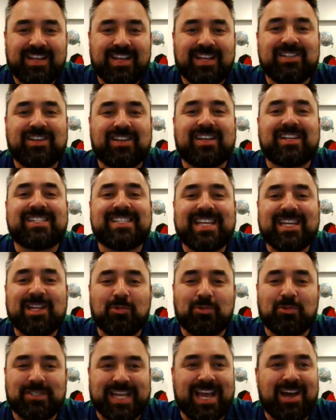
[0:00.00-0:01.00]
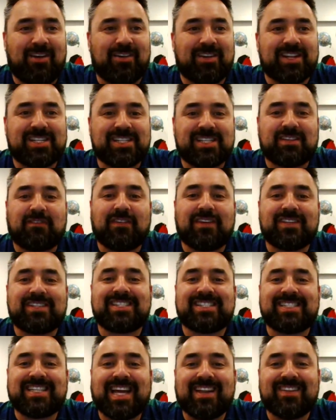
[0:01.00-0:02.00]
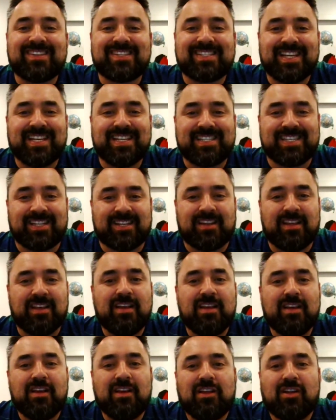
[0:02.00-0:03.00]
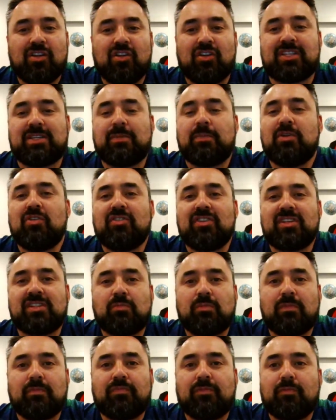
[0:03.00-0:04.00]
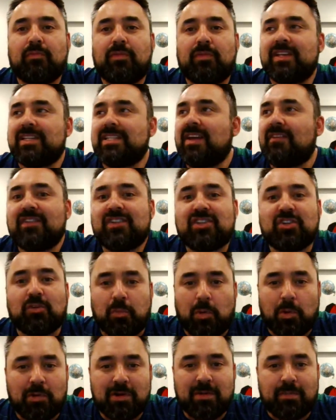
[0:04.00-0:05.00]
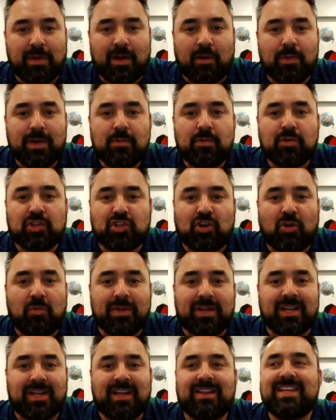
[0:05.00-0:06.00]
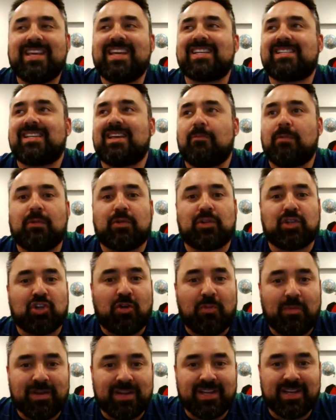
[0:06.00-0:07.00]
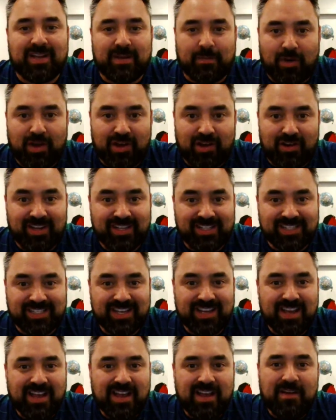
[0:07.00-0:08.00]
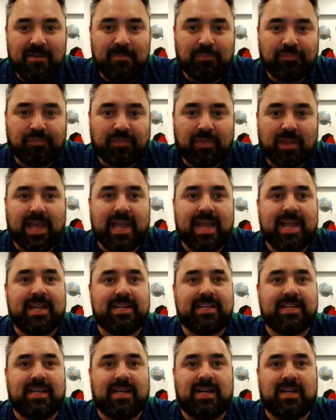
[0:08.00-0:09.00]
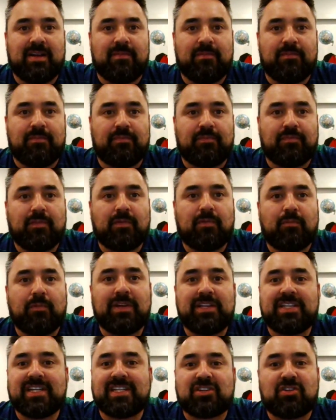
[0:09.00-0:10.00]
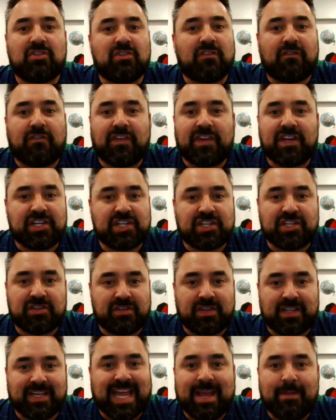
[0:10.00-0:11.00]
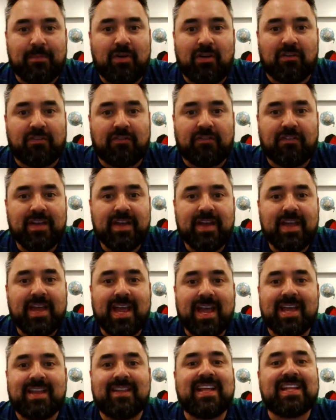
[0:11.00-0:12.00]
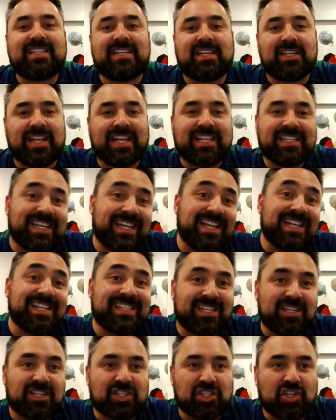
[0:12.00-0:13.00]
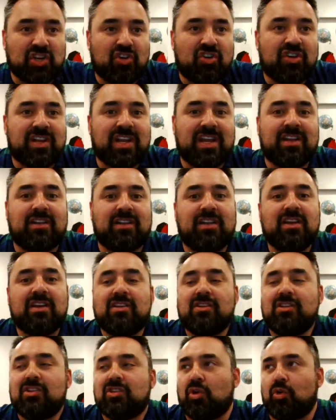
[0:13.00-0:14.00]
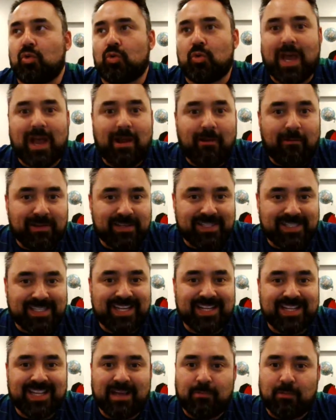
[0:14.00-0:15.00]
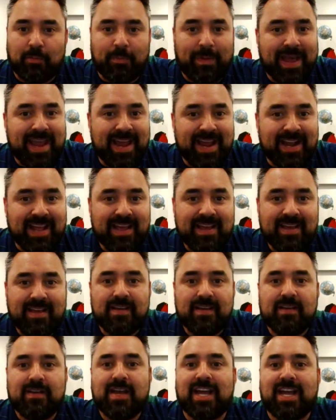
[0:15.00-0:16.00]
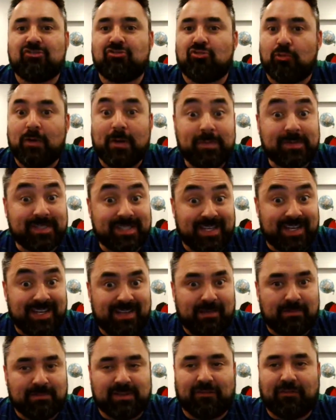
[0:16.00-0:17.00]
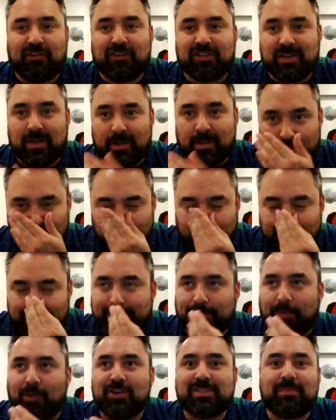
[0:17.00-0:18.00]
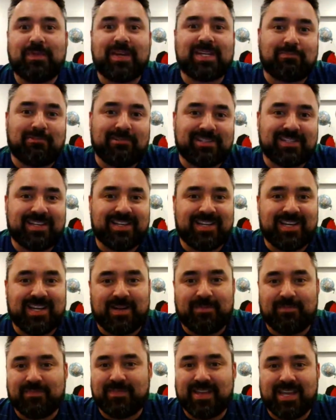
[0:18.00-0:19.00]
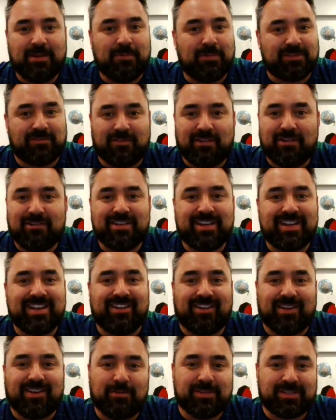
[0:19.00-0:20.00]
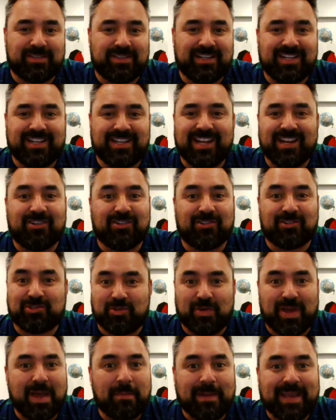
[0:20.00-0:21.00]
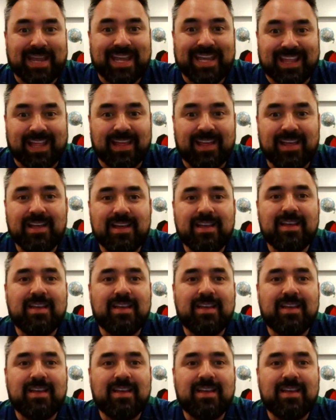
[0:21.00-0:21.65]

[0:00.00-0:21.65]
It's like settle down. It's the start of the season. Like, to be honest, there's nothing to worry about. We were dominant. Yes, we were dominant in my eyes, and we just couldn't finish the game off. And it is a concern. And to Harris said they were bad. Andrew Webster, that was the first in his post-match presser. He was very, he didn't look too happy either.